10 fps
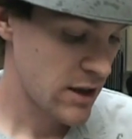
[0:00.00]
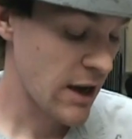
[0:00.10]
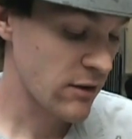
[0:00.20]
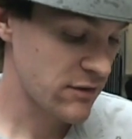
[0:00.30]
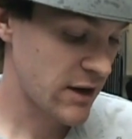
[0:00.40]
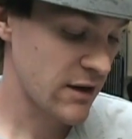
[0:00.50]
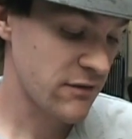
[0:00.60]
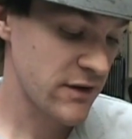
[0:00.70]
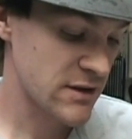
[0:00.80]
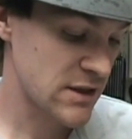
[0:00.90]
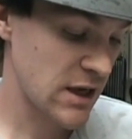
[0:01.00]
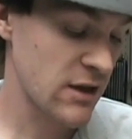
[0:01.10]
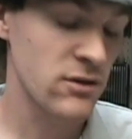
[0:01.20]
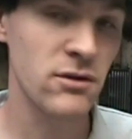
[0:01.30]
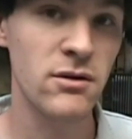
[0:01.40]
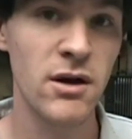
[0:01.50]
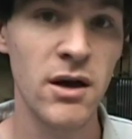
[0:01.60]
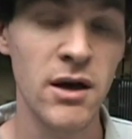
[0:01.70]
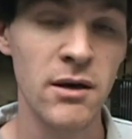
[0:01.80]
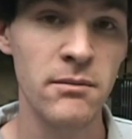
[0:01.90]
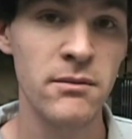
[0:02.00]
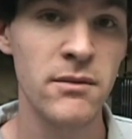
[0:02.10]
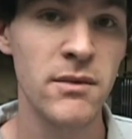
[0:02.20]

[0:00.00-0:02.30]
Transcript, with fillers: how it kind of fits together, um,